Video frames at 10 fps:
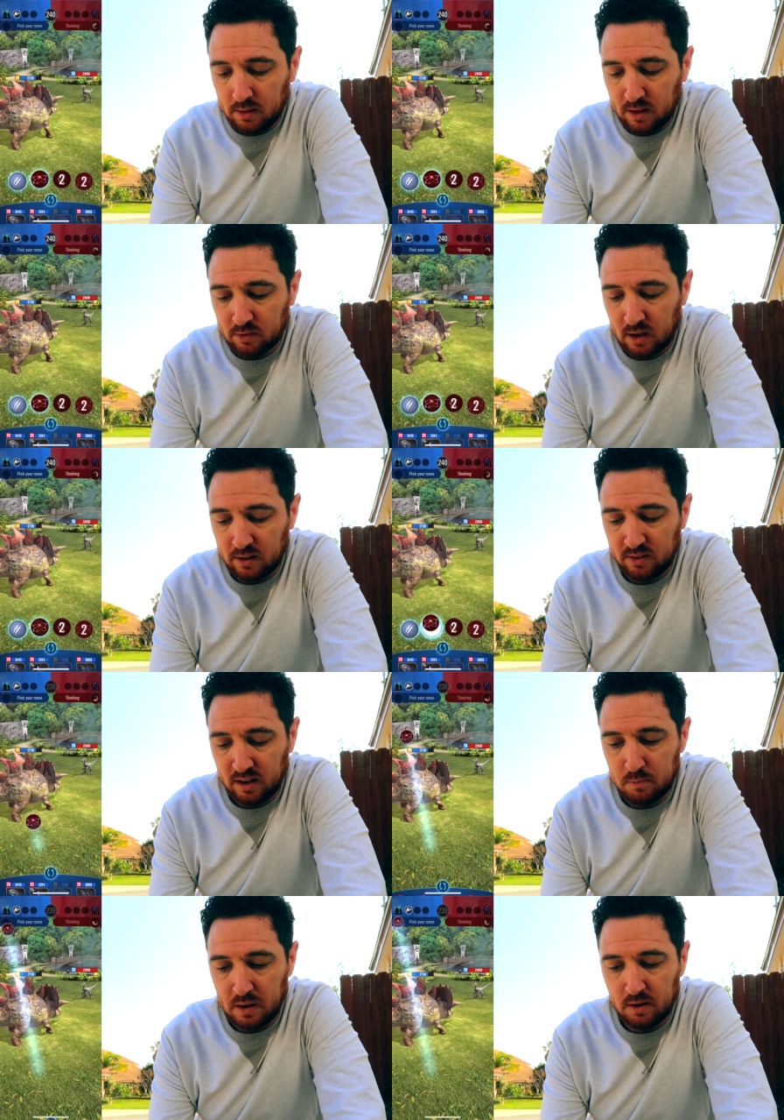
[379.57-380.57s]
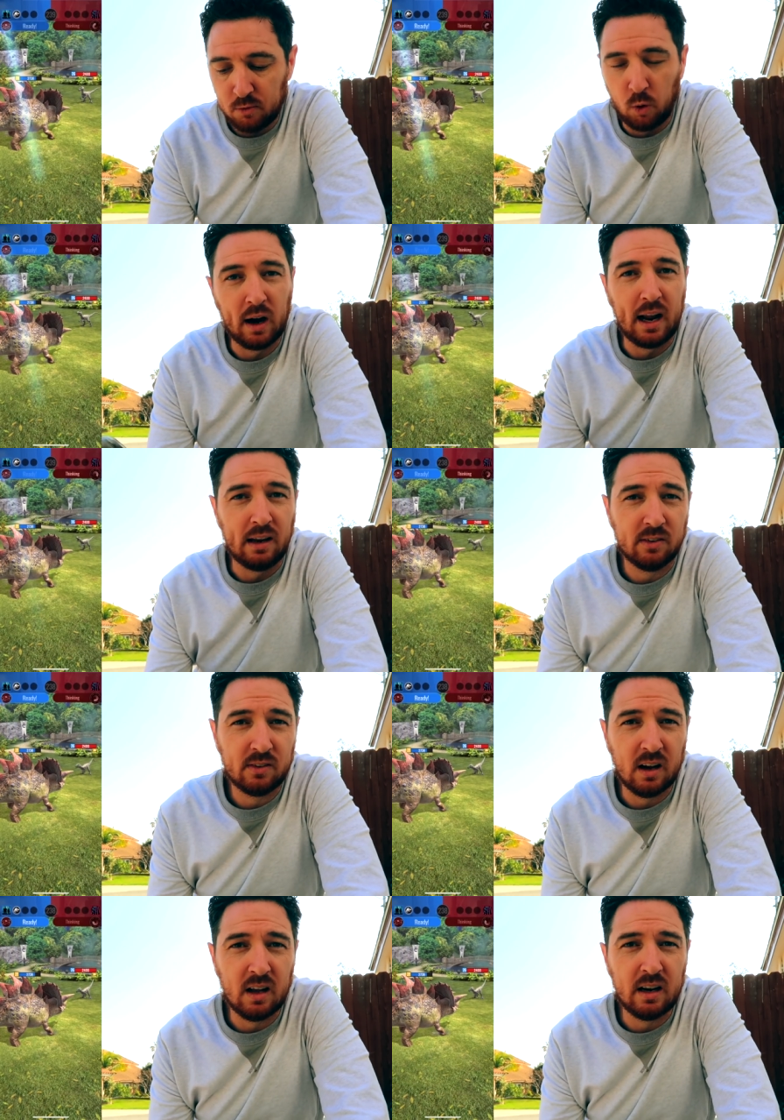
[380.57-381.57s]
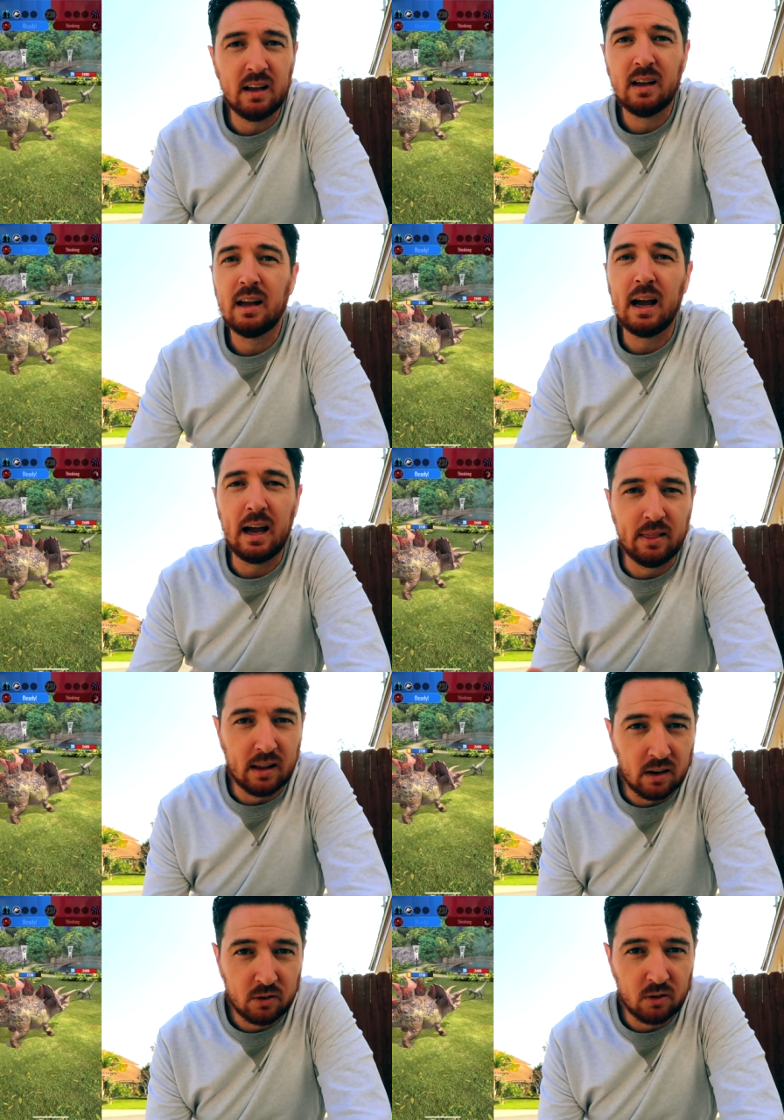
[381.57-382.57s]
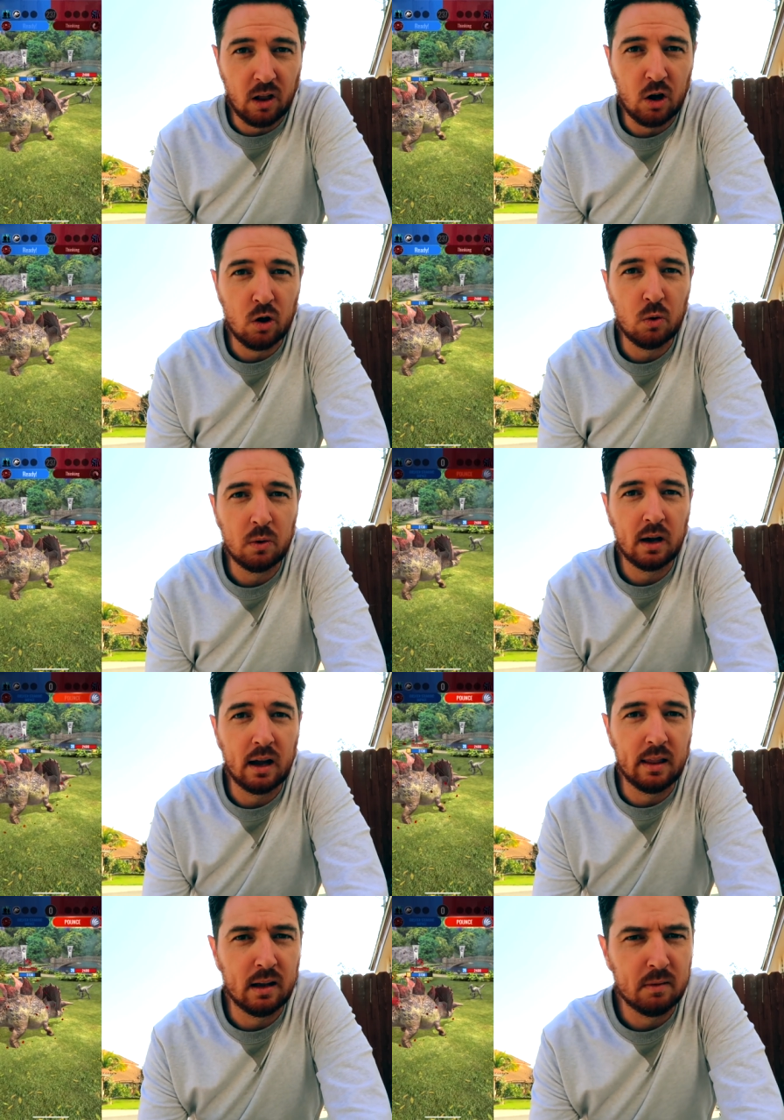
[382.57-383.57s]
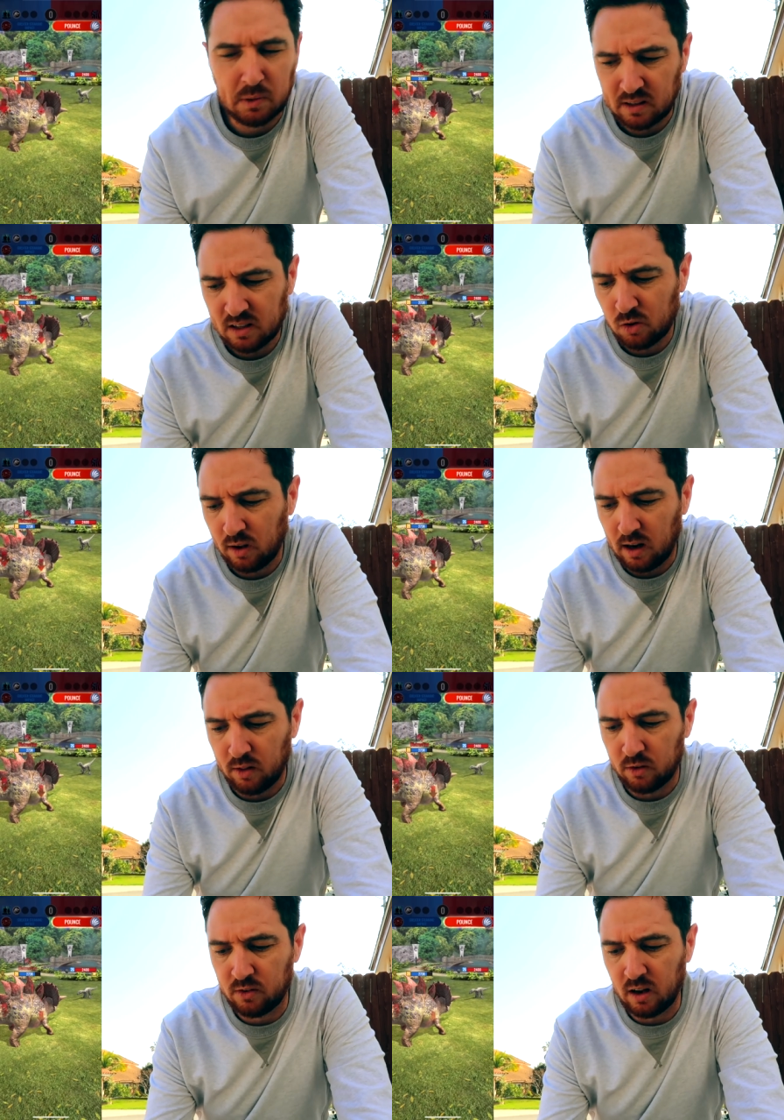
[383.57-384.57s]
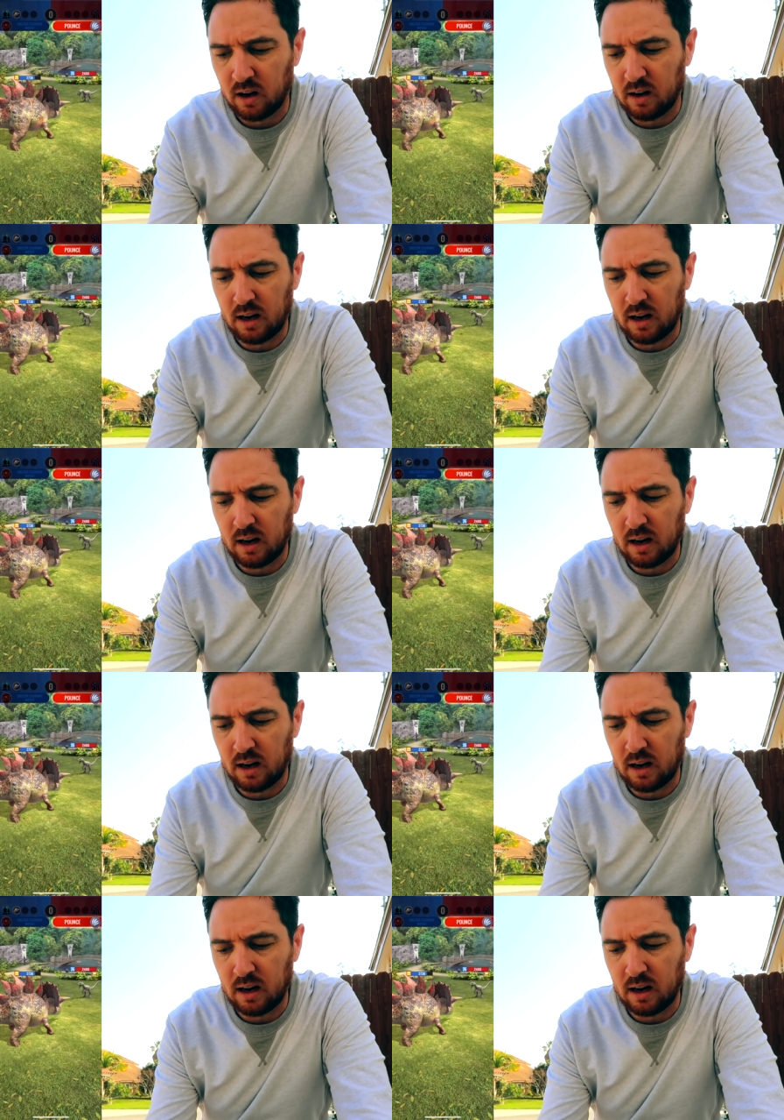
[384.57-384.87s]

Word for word: That's gonna save me for a stun, and then a slow, and then potentially another stun.